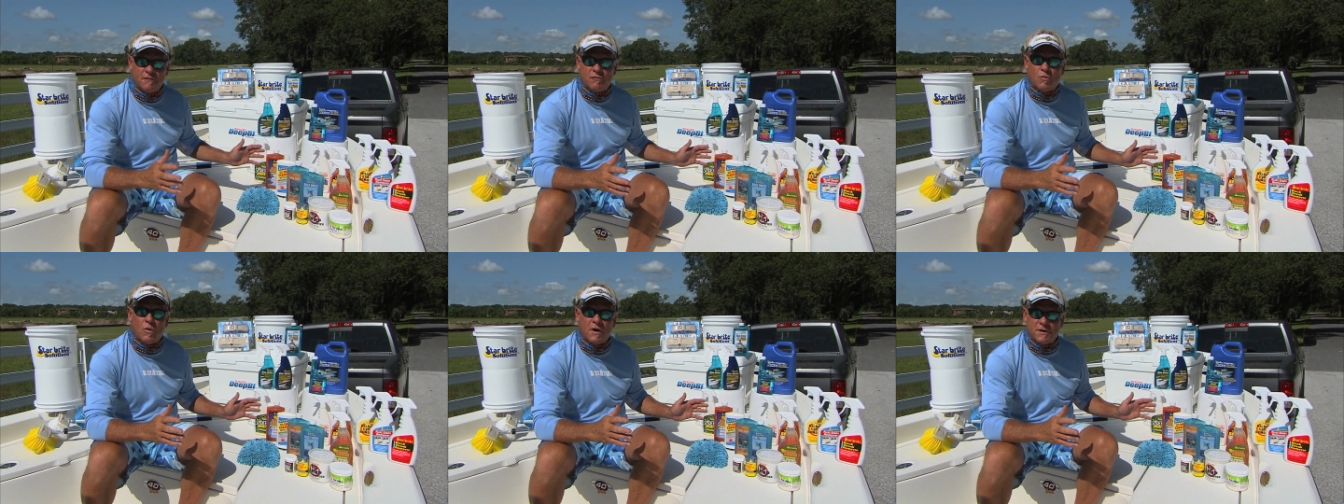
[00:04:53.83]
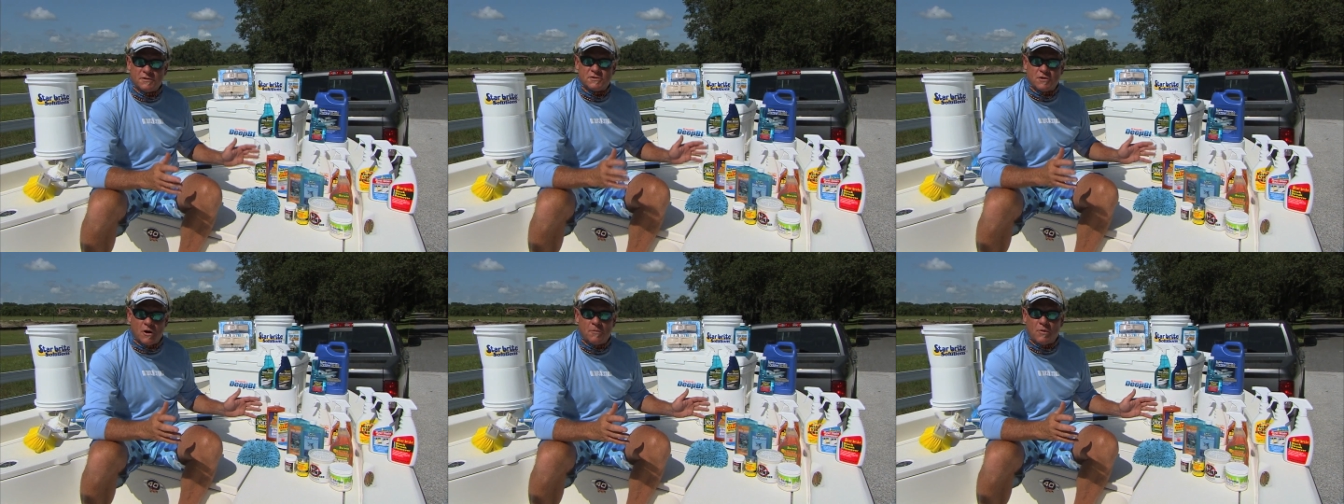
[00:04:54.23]
of what
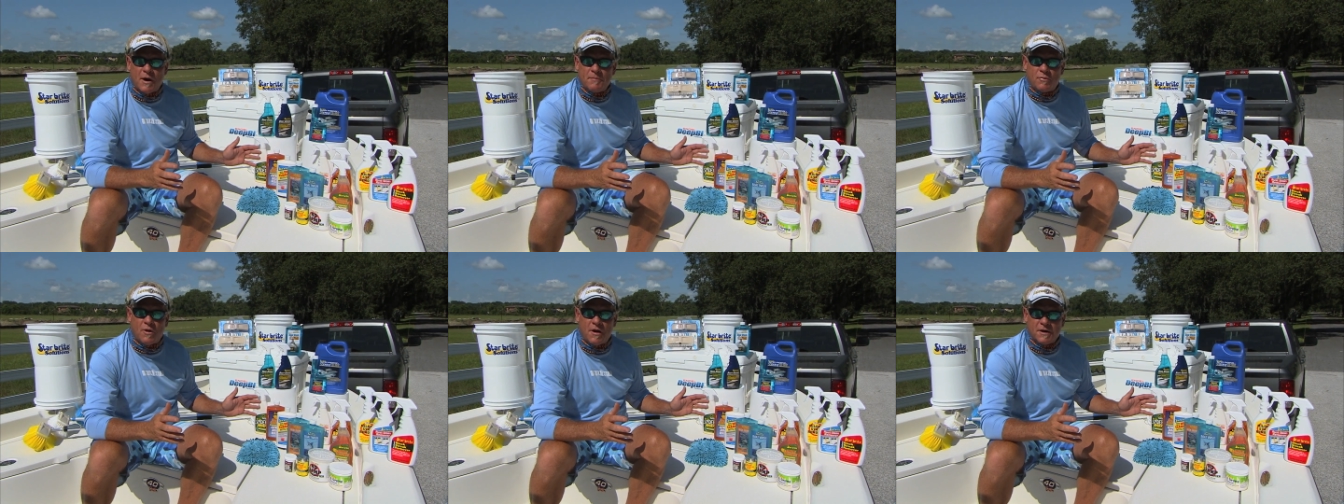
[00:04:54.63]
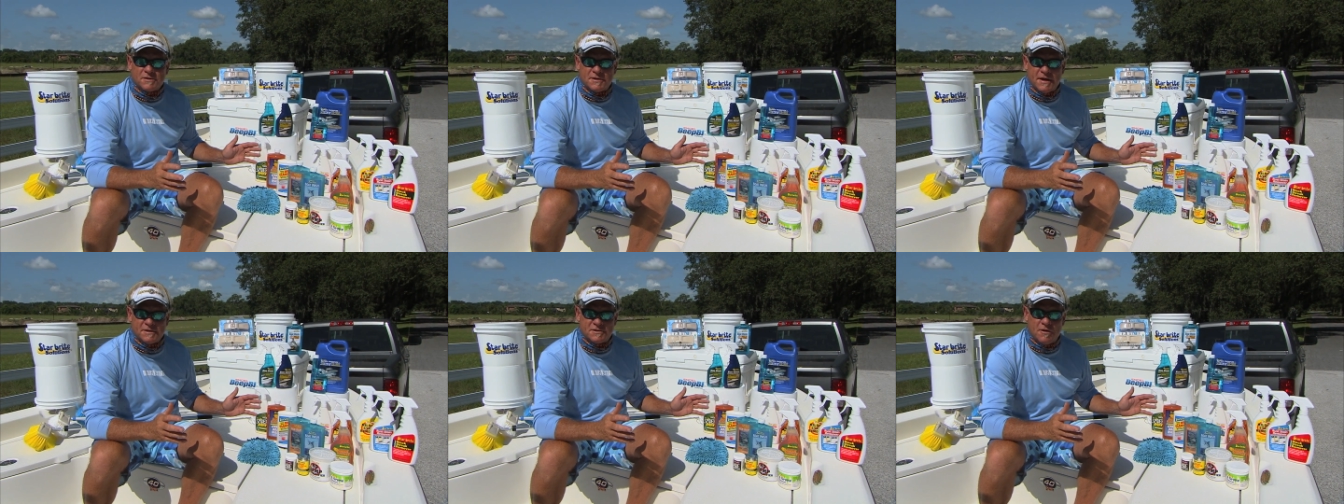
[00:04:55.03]
Star Brite
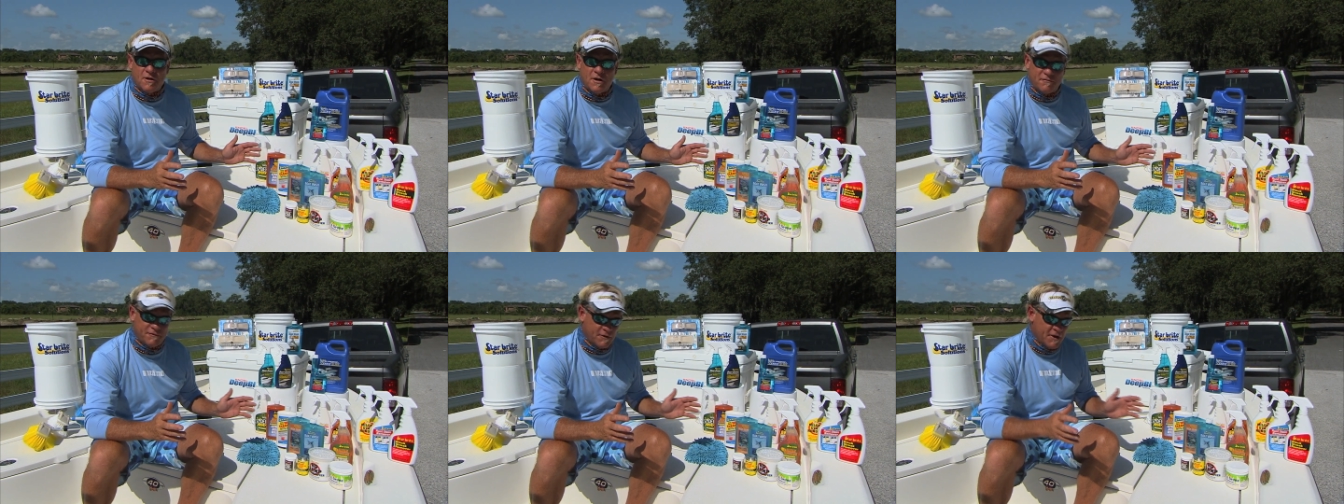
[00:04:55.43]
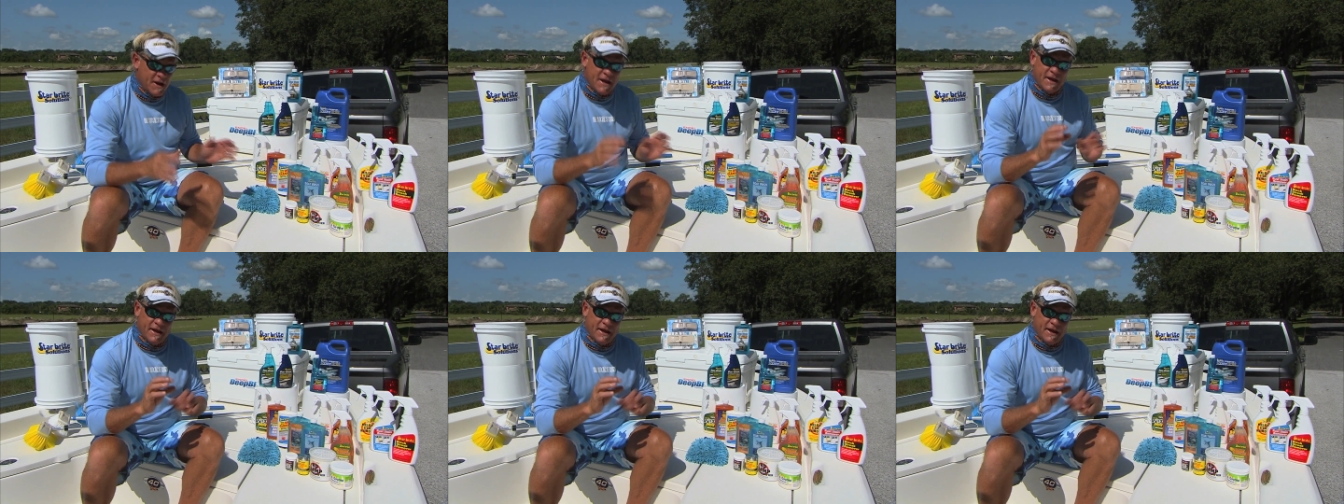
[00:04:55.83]
Products has to offer.